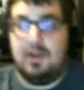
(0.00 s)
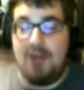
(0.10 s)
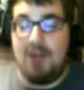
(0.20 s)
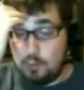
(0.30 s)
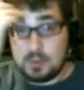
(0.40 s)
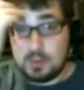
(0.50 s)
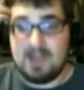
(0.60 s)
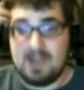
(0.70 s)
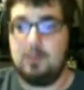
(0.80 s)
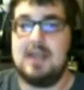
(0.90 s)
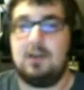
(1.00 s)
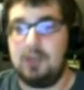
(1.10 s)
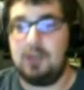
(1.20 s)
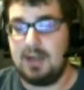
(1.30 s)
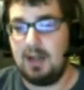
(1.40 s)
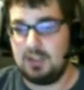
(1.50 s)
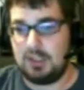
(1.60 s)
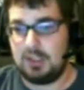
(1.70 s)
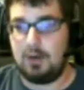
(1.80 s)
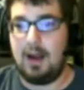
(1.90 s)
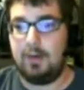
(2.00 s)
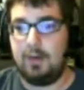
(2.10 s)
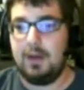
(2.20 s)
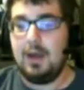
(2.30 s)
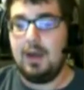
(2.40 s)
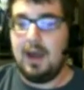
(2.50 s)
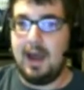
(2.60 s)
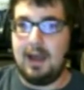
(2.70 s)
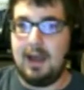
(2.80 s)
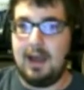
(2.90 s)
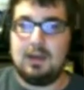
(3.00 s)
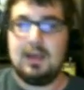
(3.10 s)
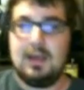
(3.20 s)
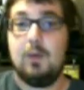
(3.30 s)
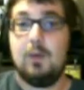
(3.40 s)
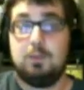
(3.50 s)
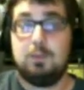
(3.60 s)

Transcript: that Rusev was actually acknowledging the crowd. And he was